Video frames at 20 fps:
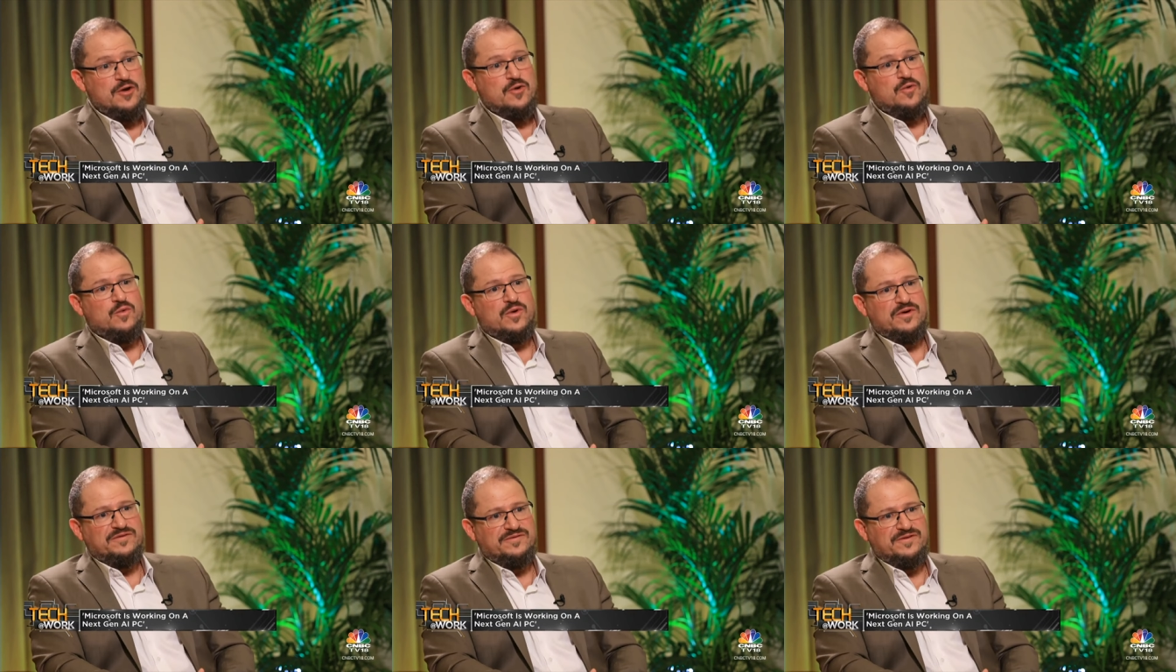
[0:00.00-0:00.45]

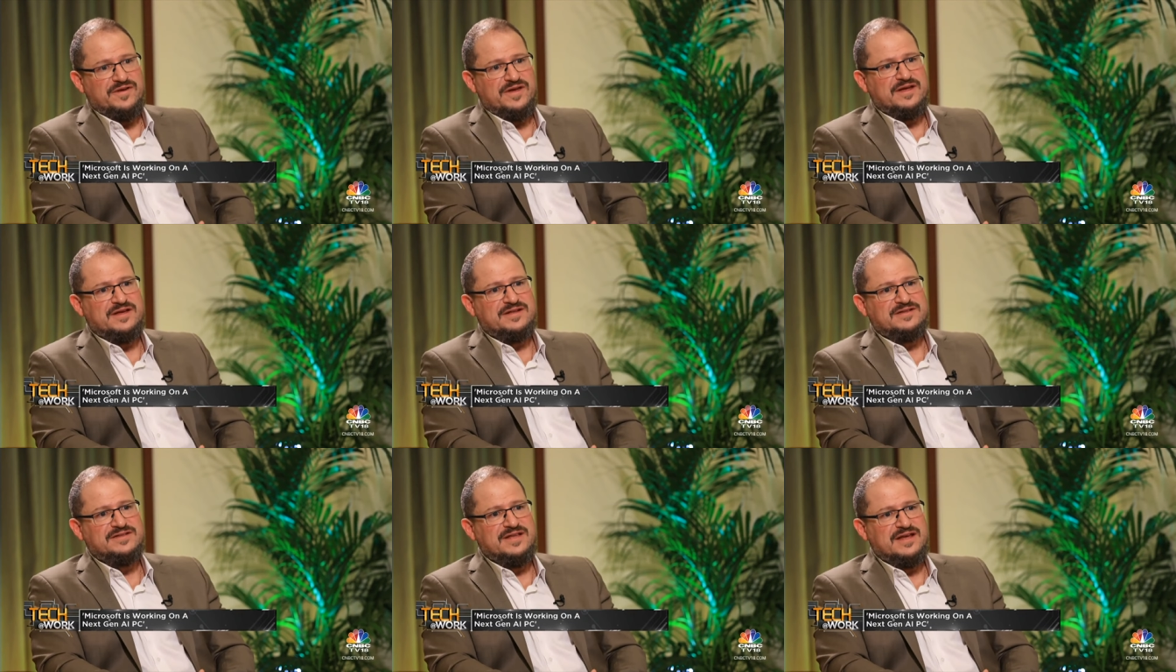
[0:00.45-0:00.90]
We
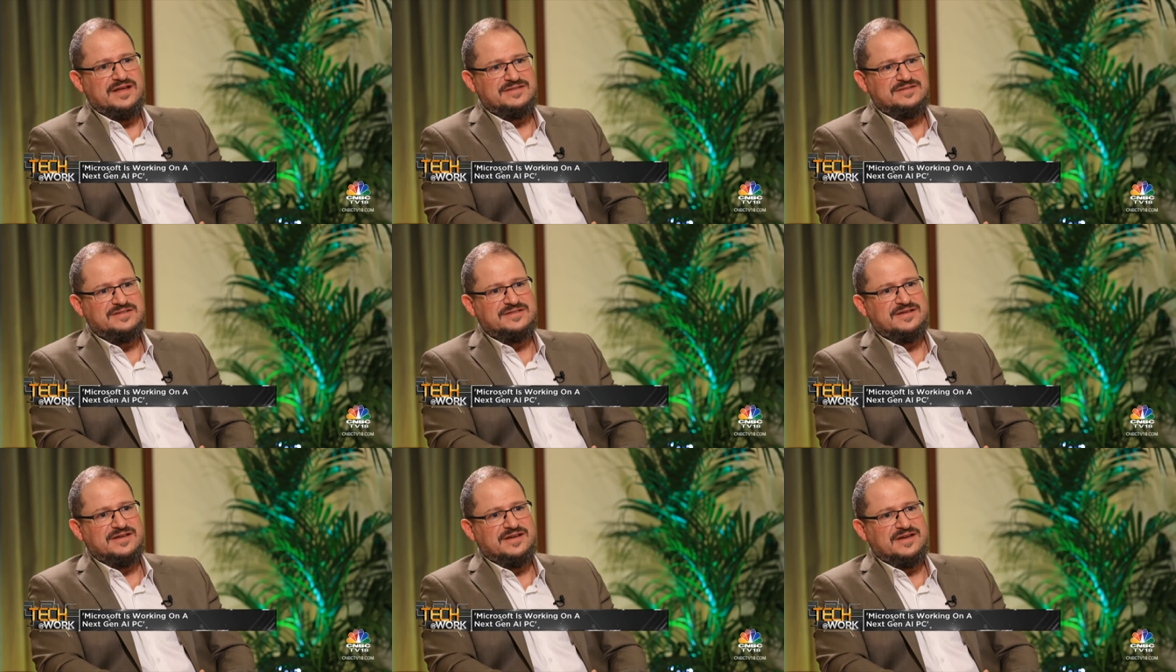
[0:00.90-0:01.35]
think
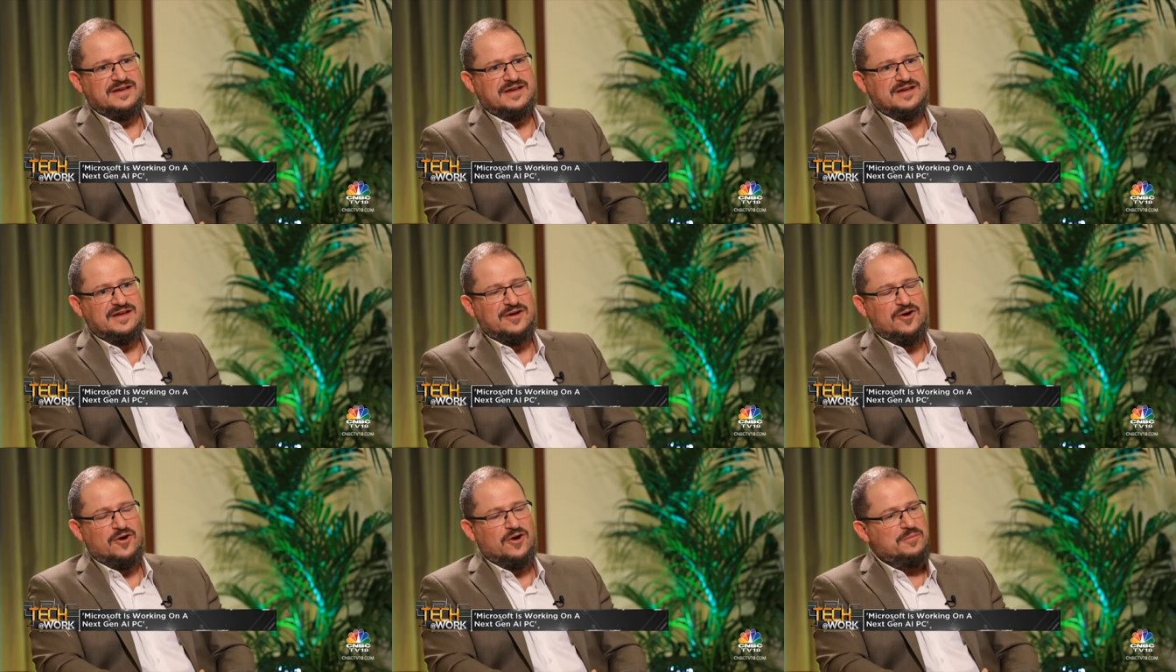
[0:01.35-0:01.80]
that
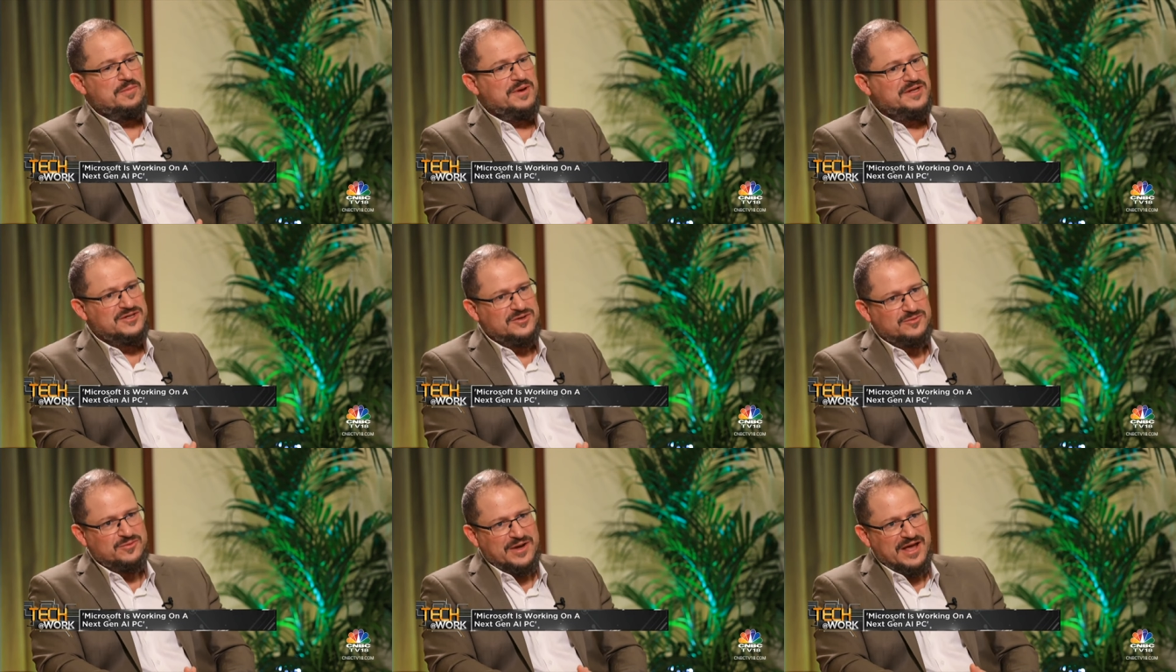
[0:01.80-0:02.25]
uh,
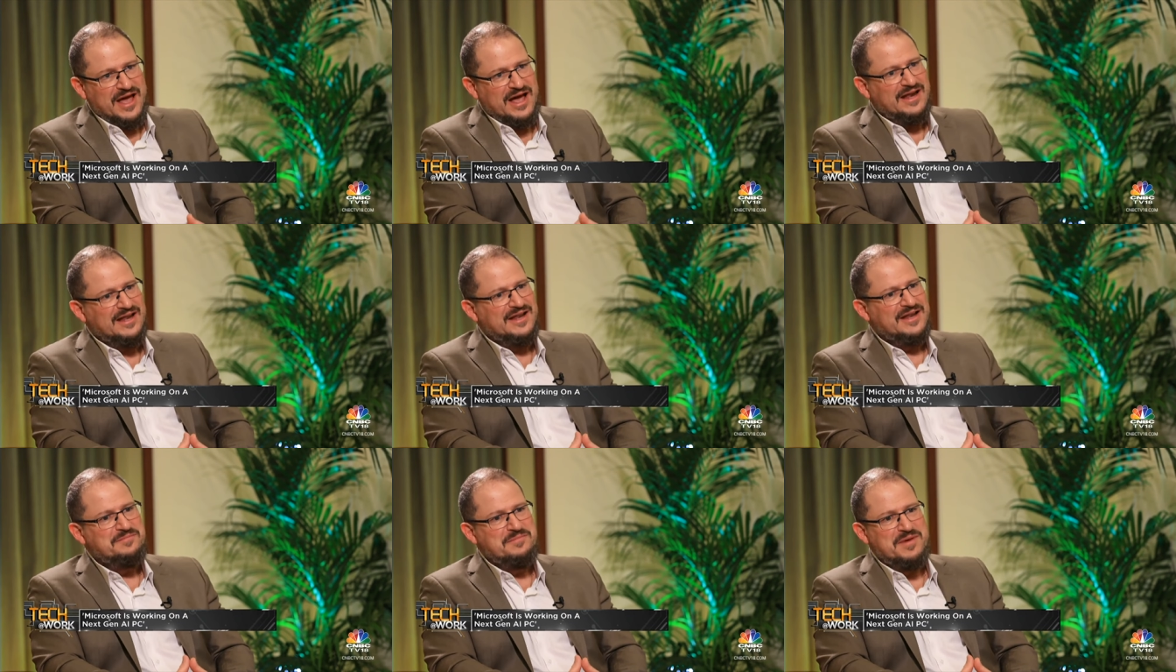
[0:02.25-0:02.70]
augmented
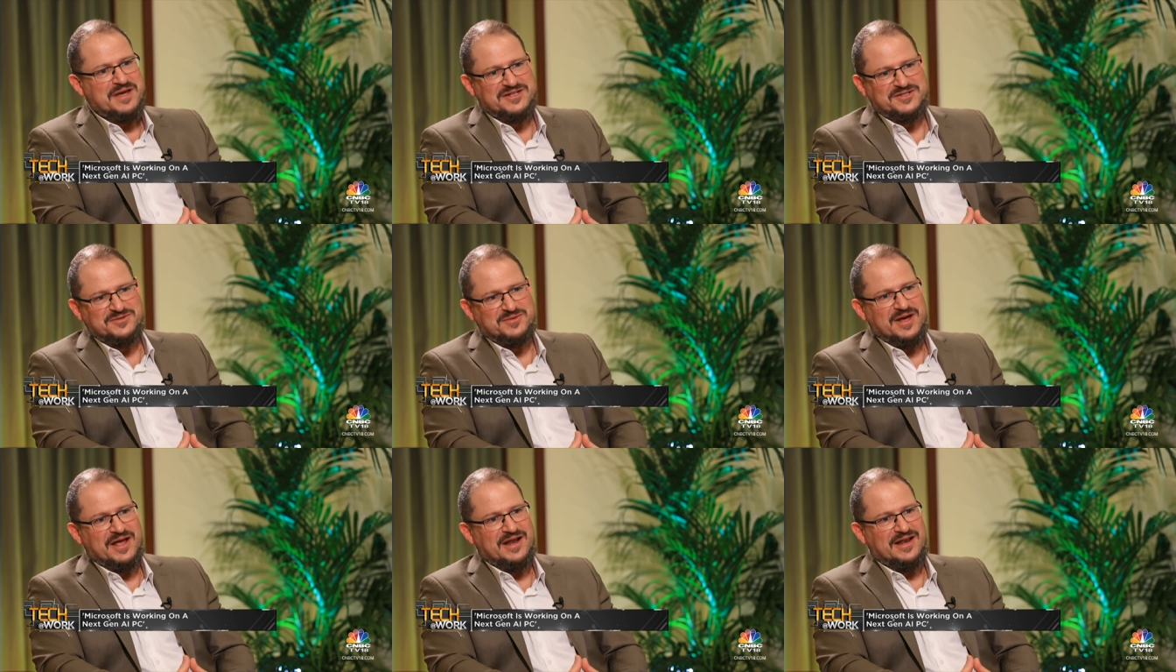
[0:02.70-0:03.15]
reality,
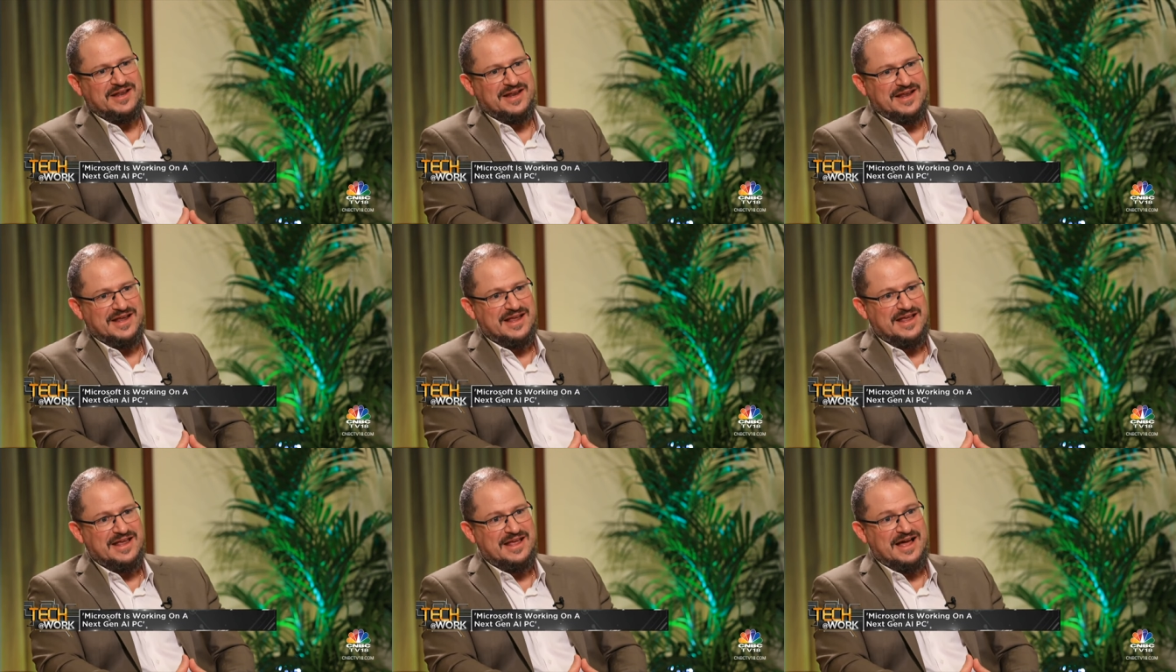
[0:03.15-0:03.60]
mixed reality
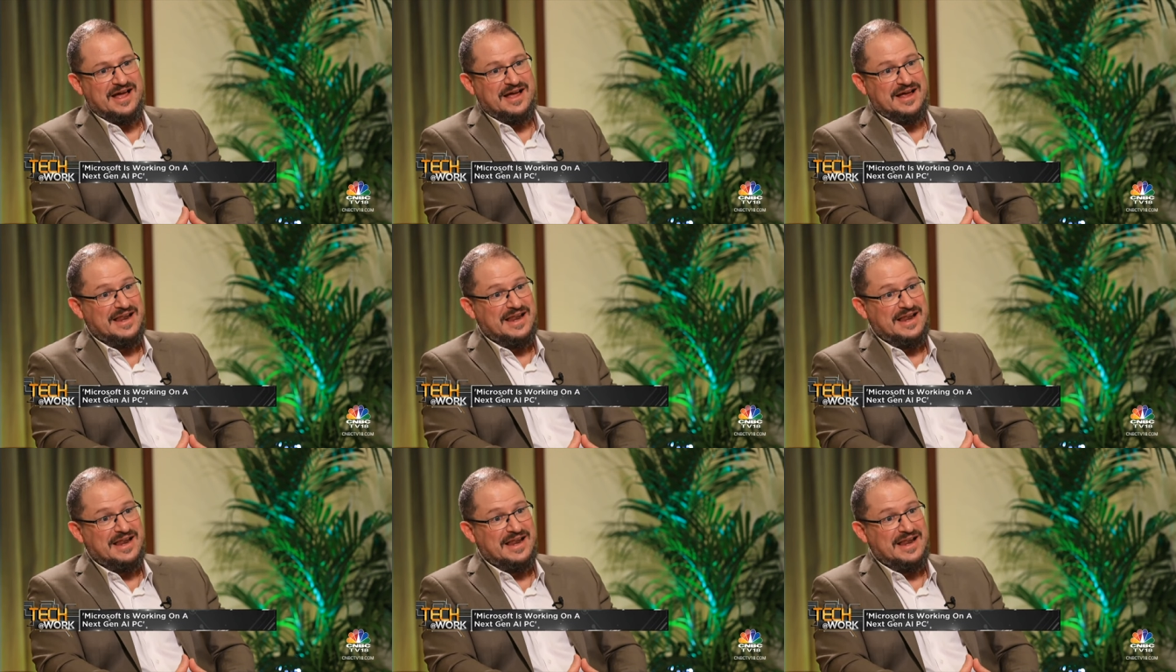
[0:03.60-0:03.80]
uh,